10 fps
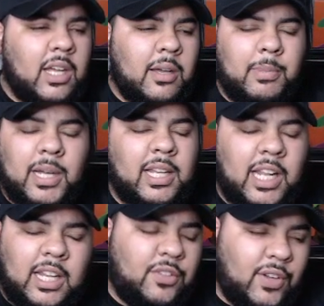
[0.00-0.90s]
but that
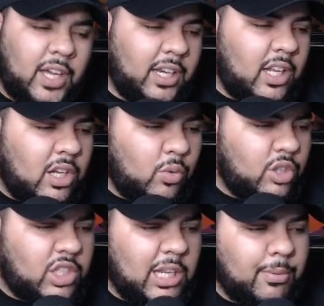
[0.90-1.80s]
that's fine. We'll
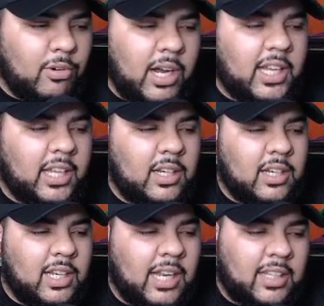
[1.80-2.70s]
just keep it rocking
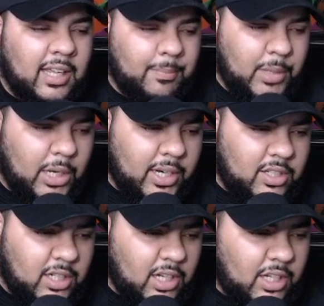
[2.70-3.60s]
like that. But anyway,
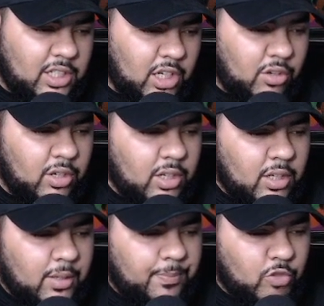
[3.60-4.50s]
she also
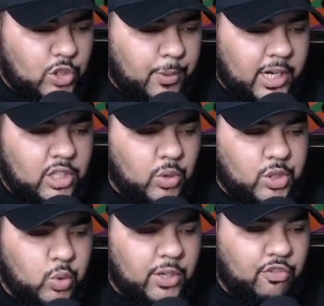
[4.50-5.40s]
responded to a
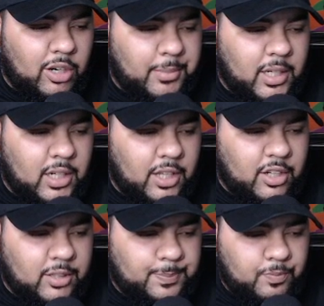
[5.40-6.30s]
tweet from
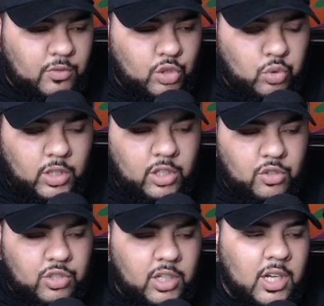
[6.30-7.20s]
another Twitter
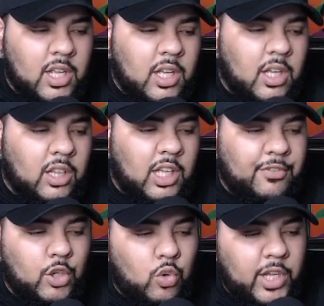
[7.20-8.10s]
user. Love
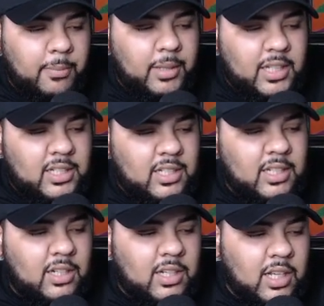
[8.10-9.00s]
you, Queen, but this is
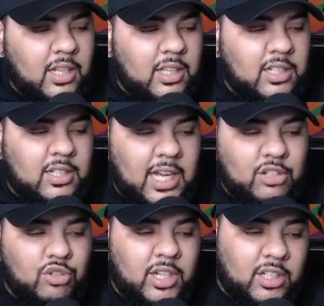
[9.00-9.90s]
a uh, this is
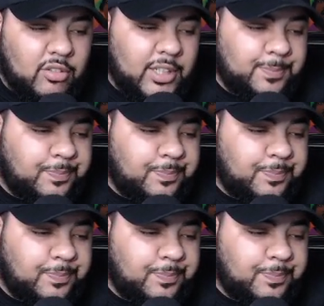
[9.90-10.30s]
contradictory